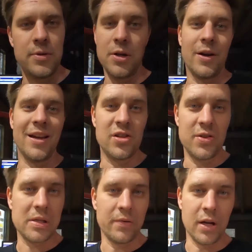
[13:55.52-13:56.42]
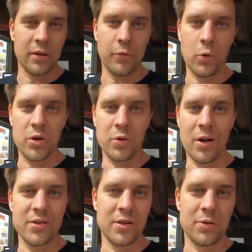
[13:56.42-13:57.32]
you know, 1 7/8
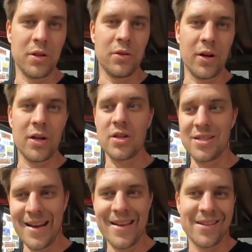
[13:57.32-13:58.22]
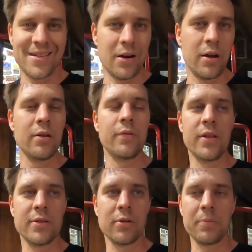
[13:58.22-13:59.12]
4x1s and twin 3-inch is necessary for
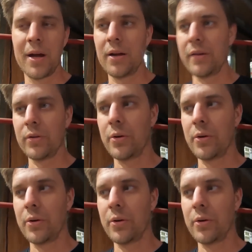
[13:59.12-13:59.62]
this sort of power level.